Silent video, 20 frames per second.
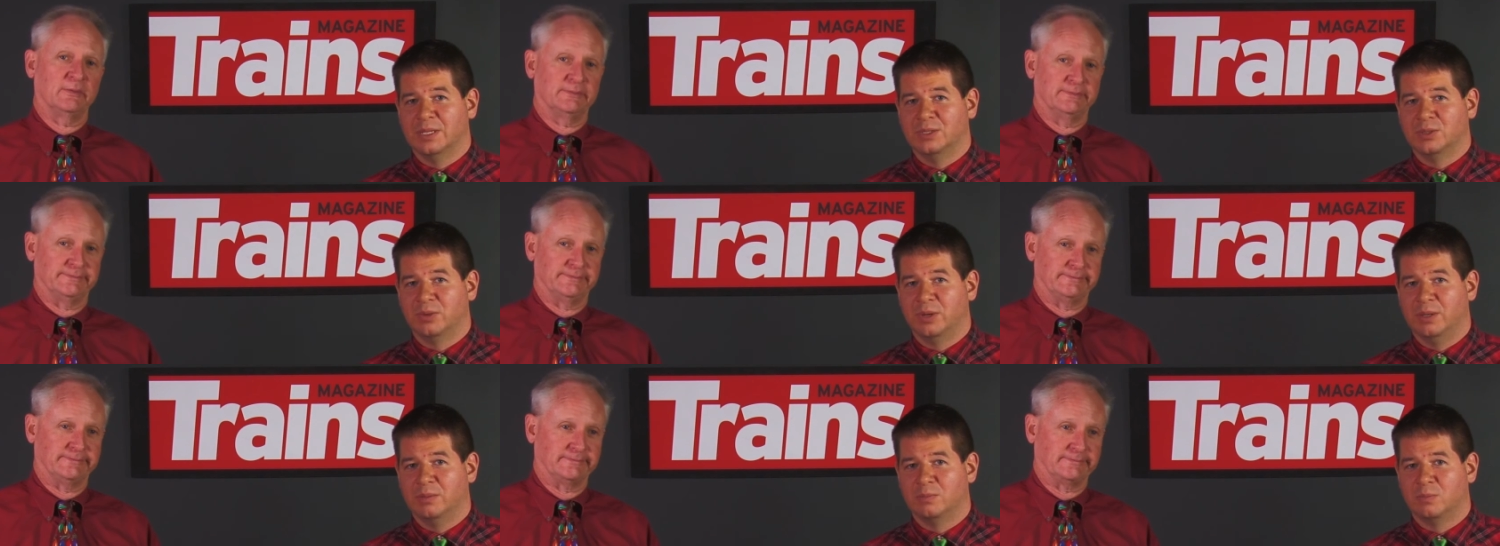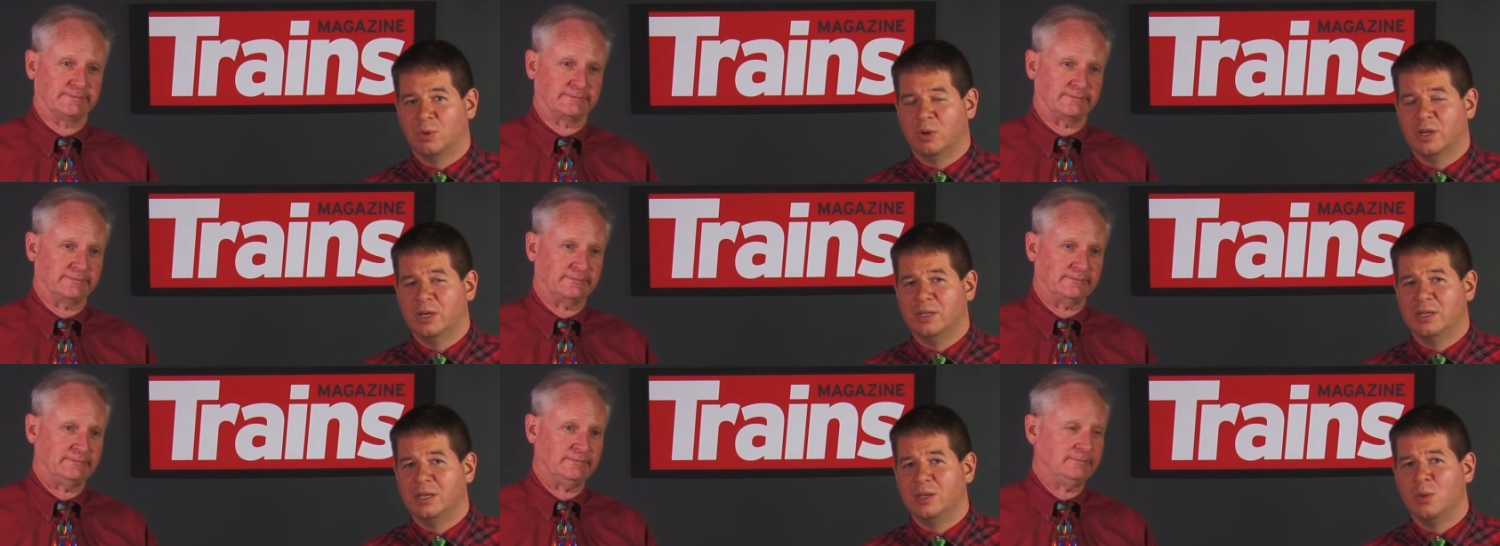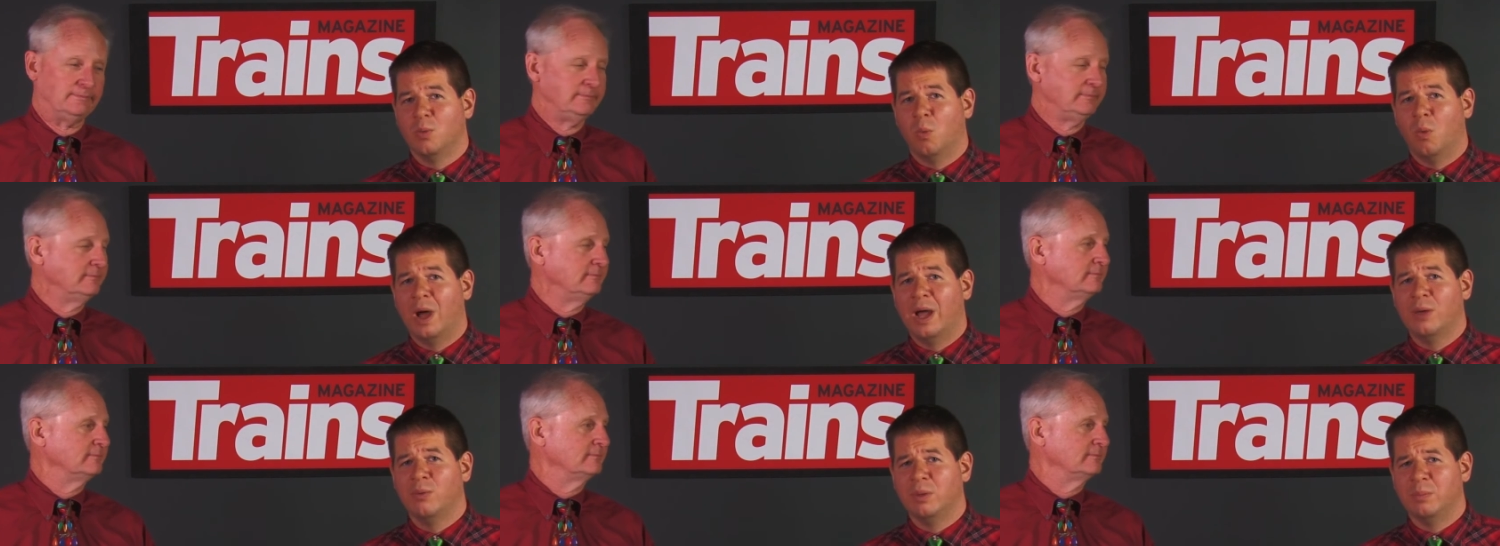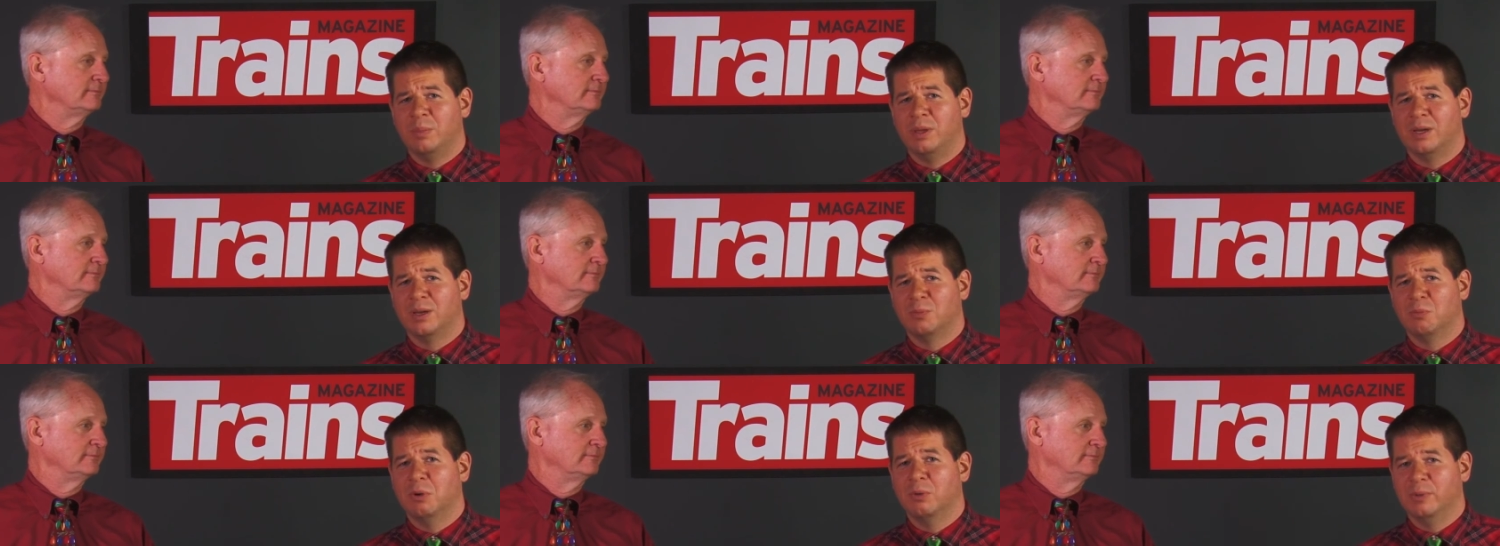Speaker 1: That's right. We're going to tell you why we
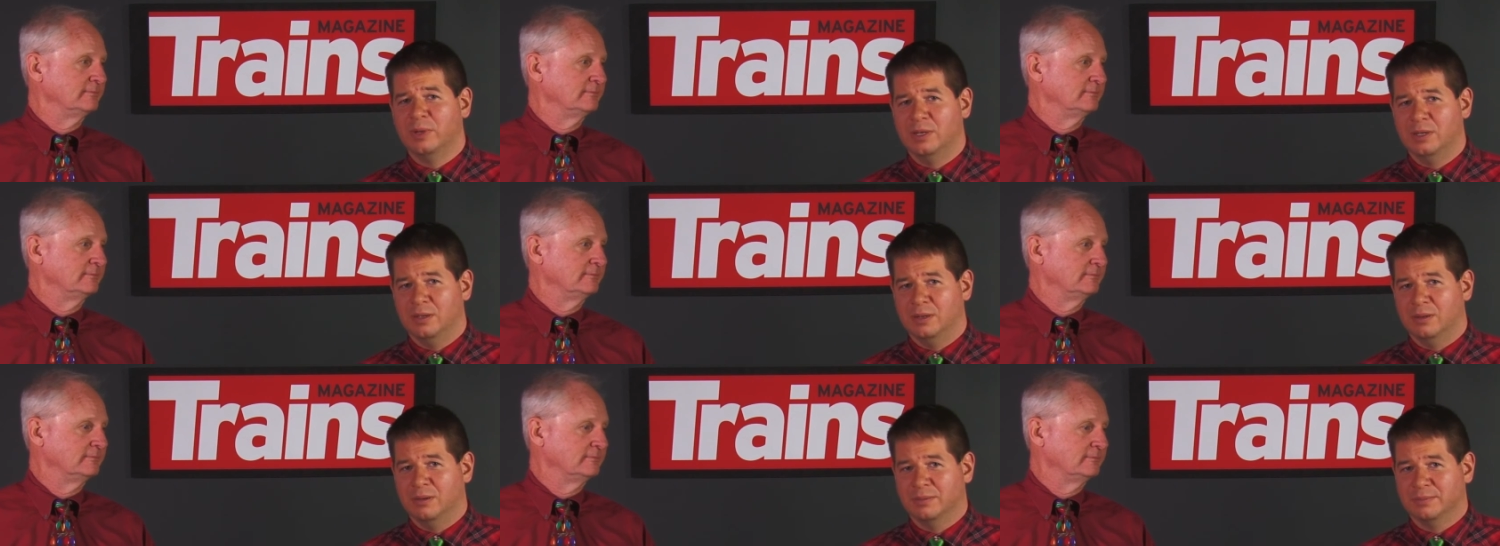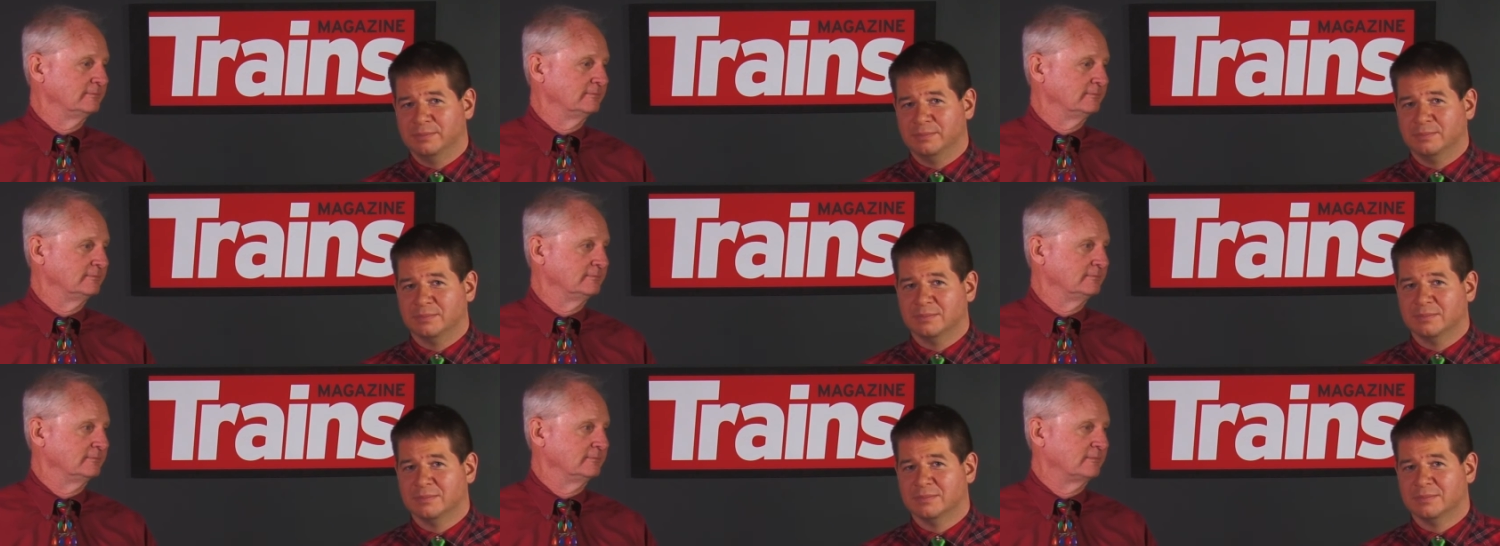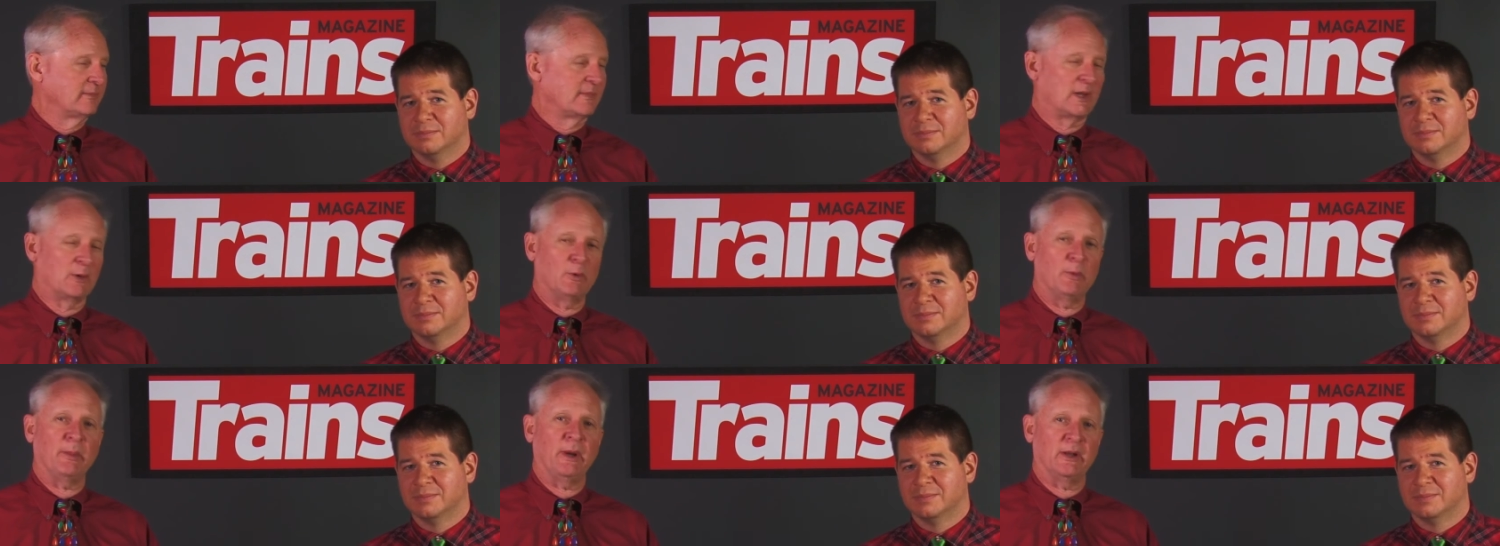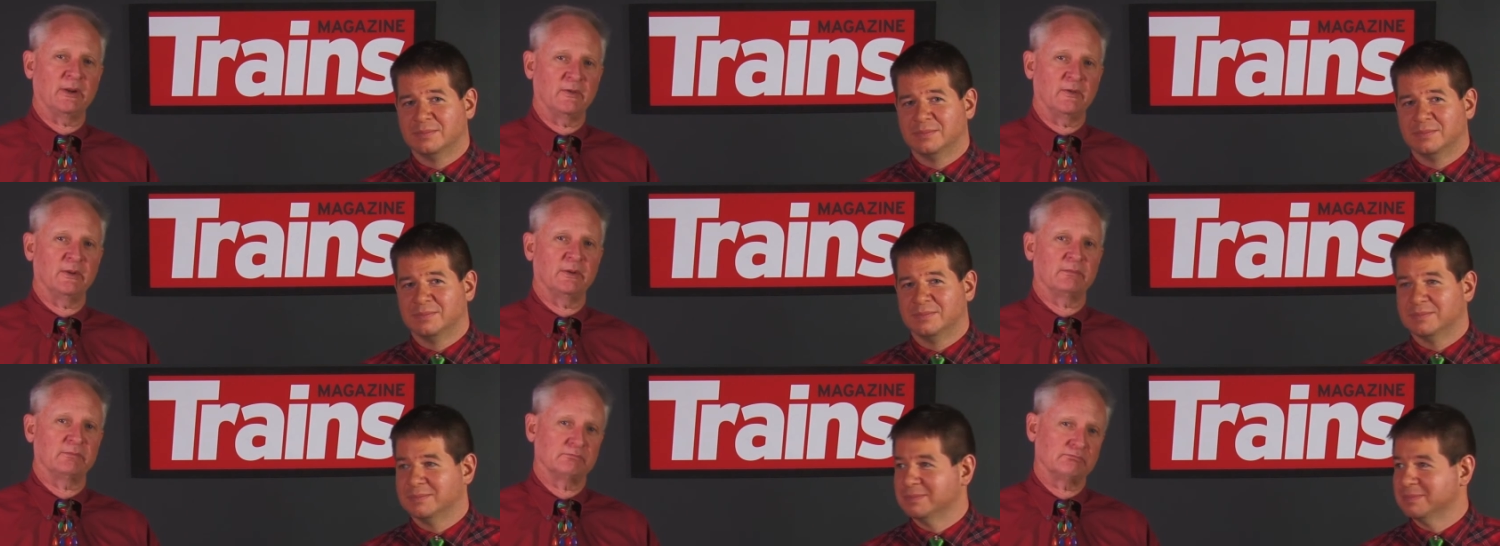picked what we did.
Speaker 2: We might
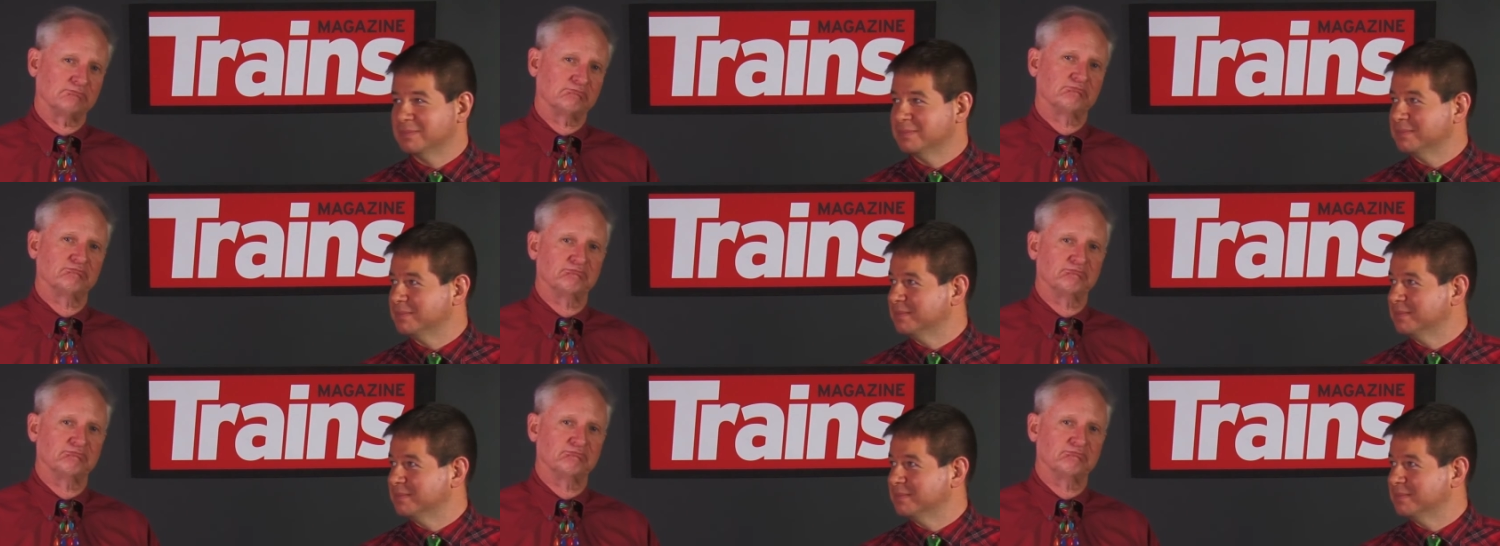even,